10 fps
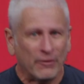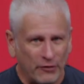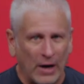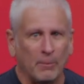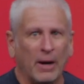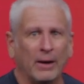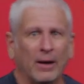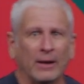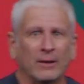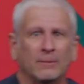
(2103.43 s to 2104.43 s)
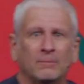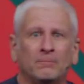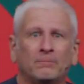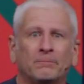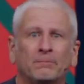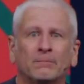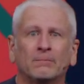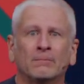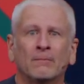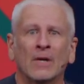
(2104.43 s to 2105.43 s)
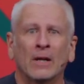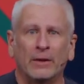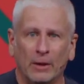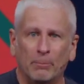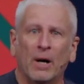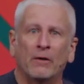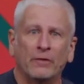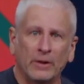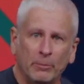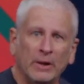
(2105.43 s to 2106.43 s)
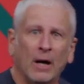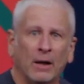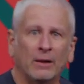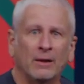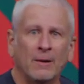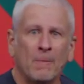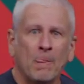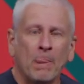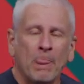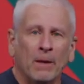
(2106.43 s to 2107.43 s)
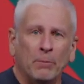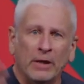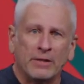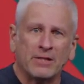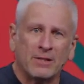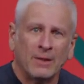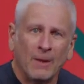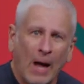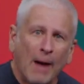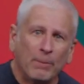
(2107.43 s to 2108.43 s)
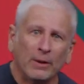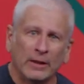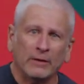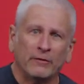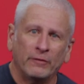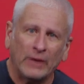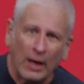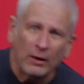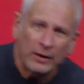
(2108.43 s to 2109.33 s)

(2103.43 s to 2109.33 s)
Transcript: fire by night, the above and the beyond. But it's, I believe, down